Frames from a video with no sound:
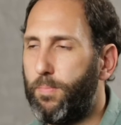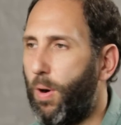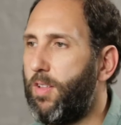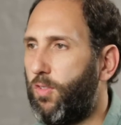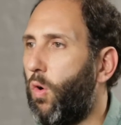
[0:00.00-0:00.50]

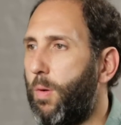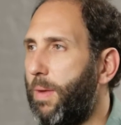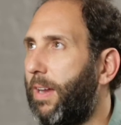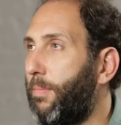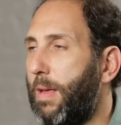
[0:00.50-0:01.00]

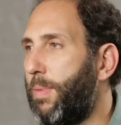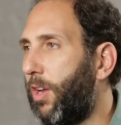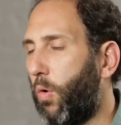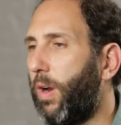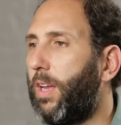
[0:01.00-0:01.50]
brainstorming maybe
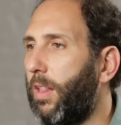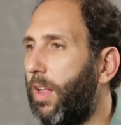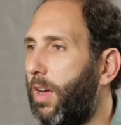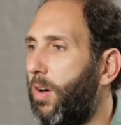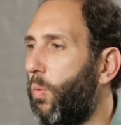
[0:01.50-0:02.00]

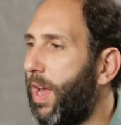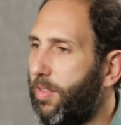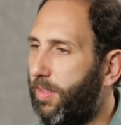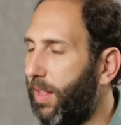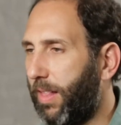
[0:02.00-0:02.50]
curricula,
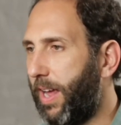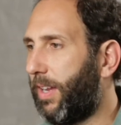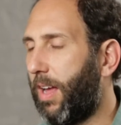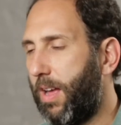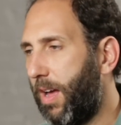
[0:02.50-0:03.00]
ways to